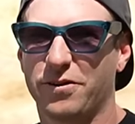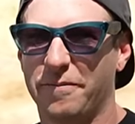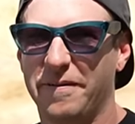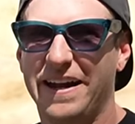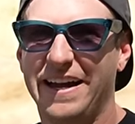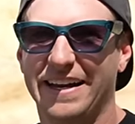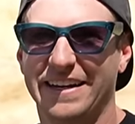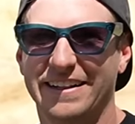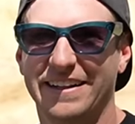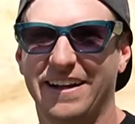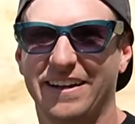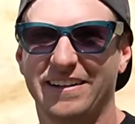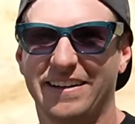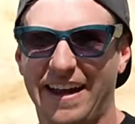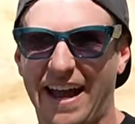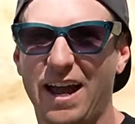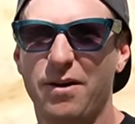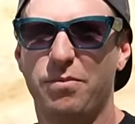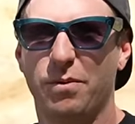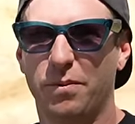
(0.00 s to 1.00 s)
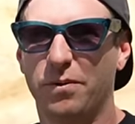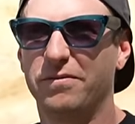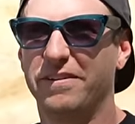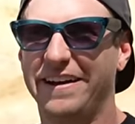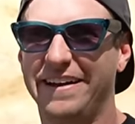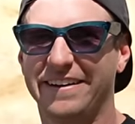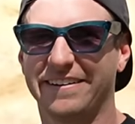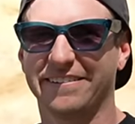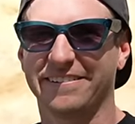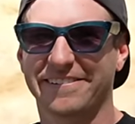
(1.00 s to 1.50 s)
what I mean, like capable
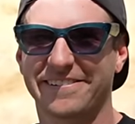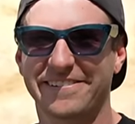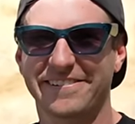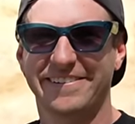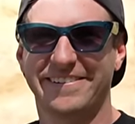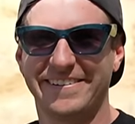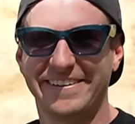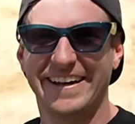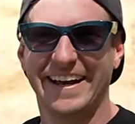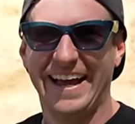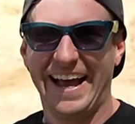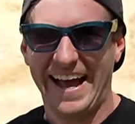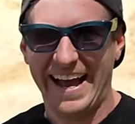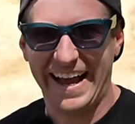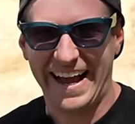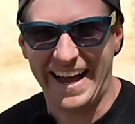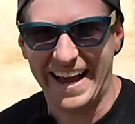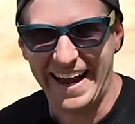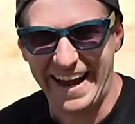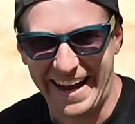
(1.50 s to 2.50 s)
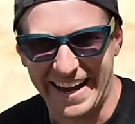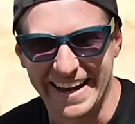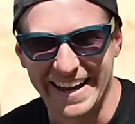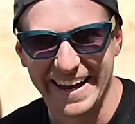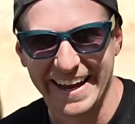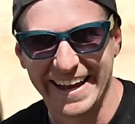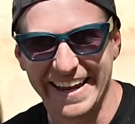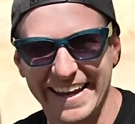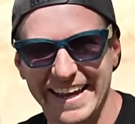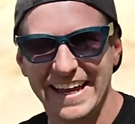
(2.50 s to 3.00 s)
vehicles. Oh yeah, okay.
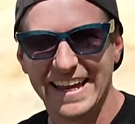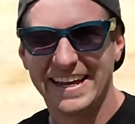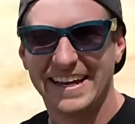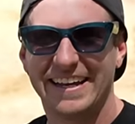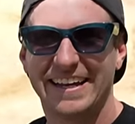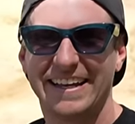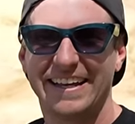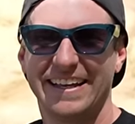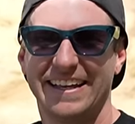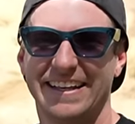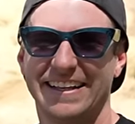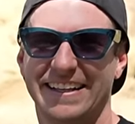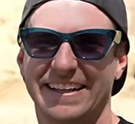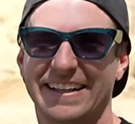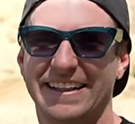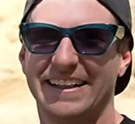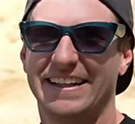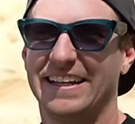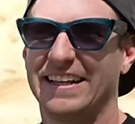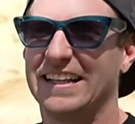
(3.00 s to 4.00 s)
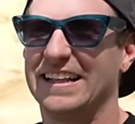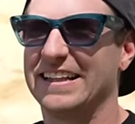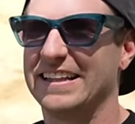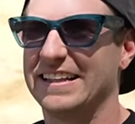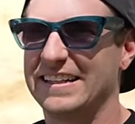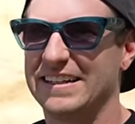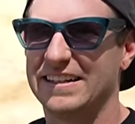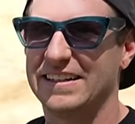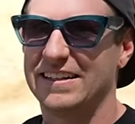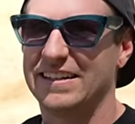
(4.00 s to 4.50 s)
No, well it's factory,
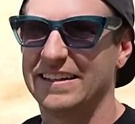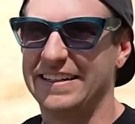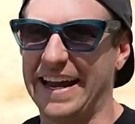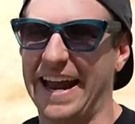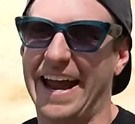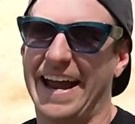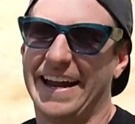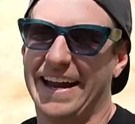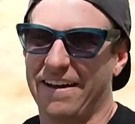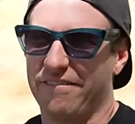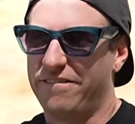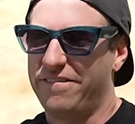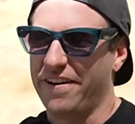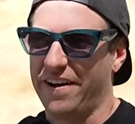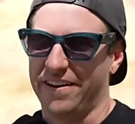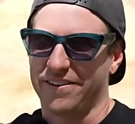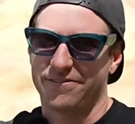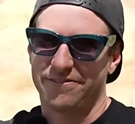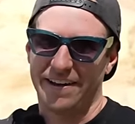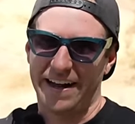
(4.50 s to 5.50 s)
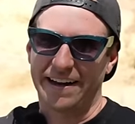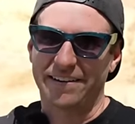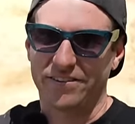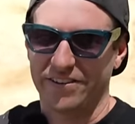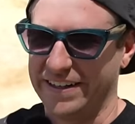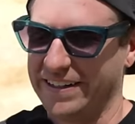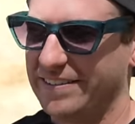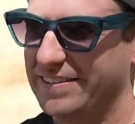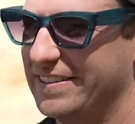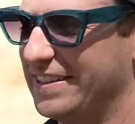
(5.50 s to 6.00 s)
so. Yeah, yeah, that's yeah.
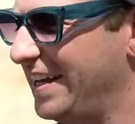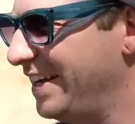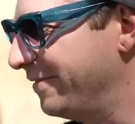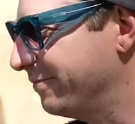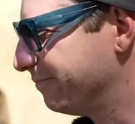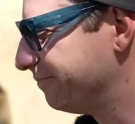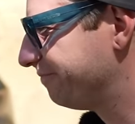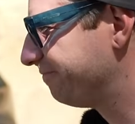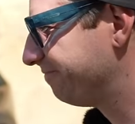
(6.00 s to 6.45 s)
factory. So that's the,